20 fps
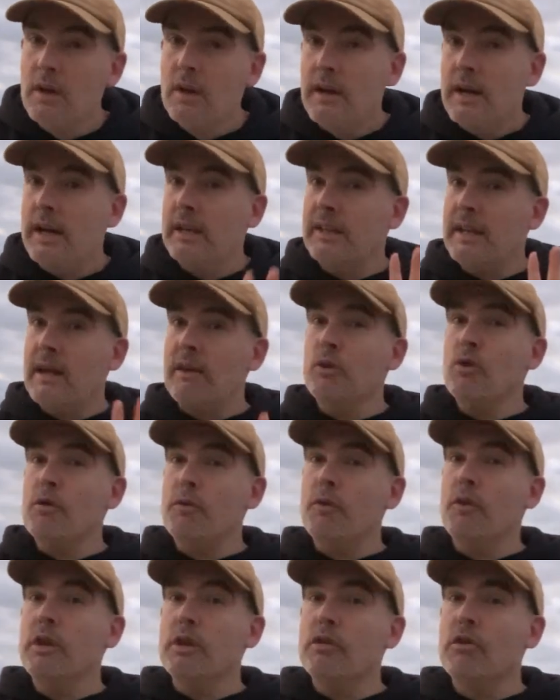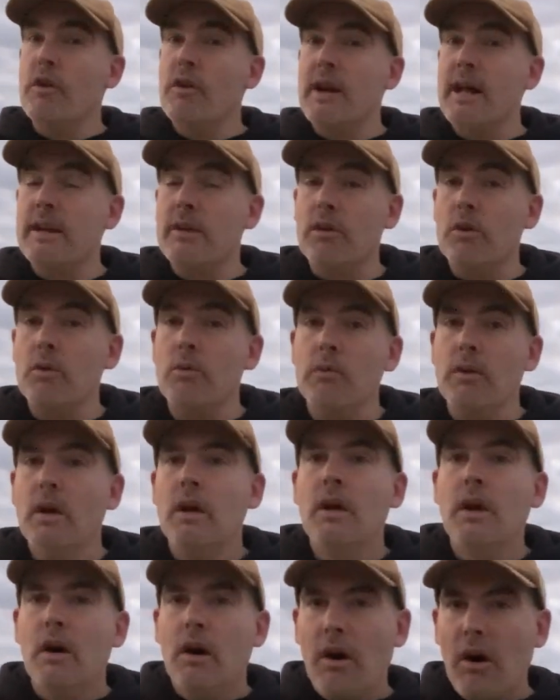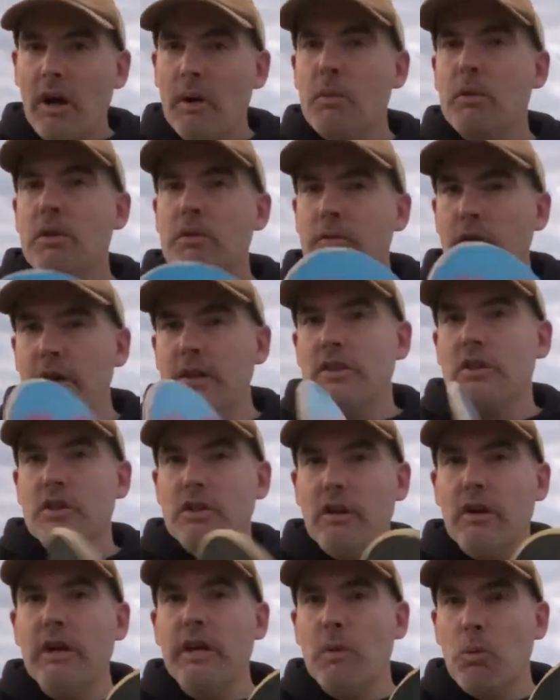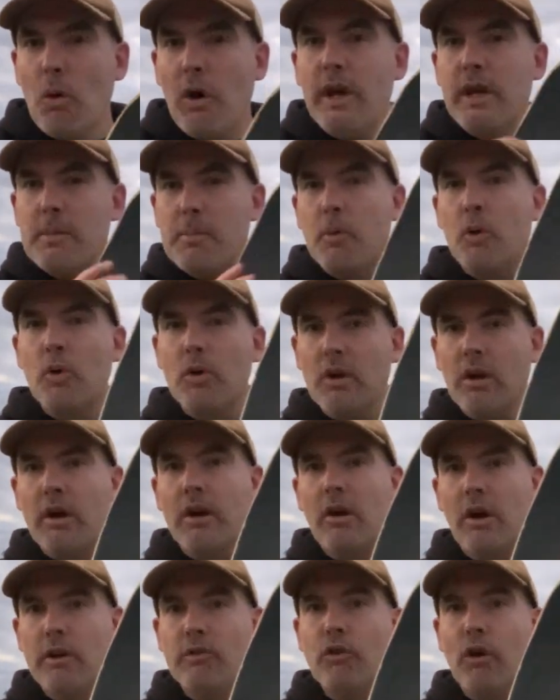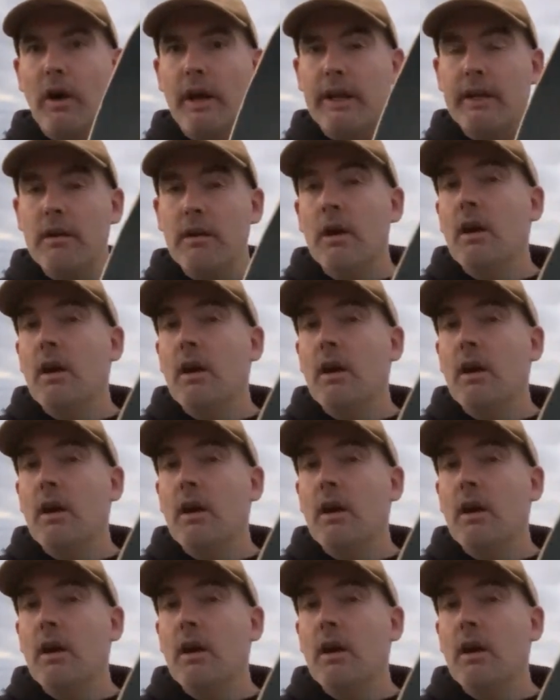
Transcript: and now you're a fully grown adult, I would advise a slightly wider board like I ride,